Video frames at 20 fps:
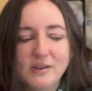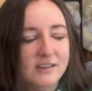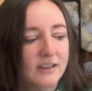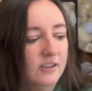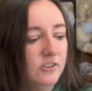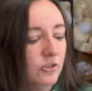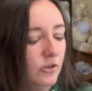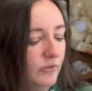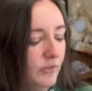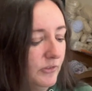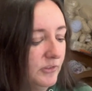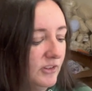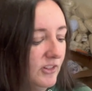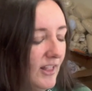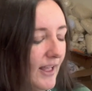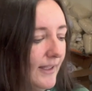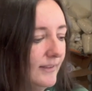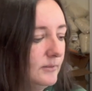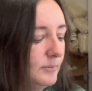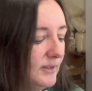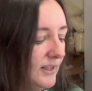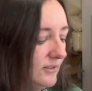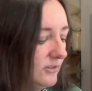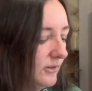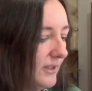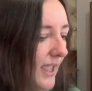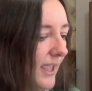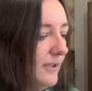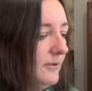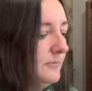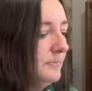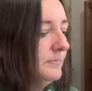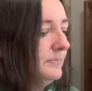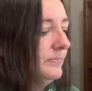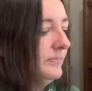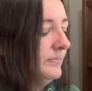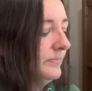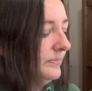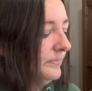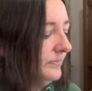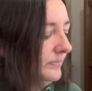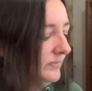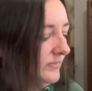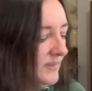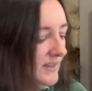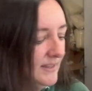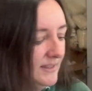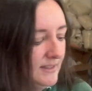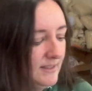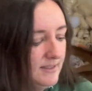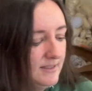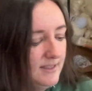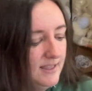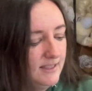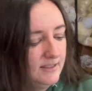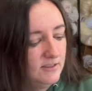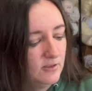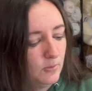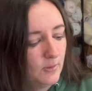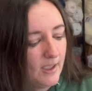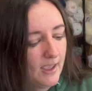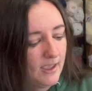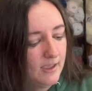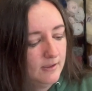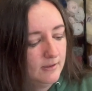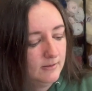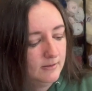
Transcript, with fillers: nicer if it was glass, but that's okay. It's okay.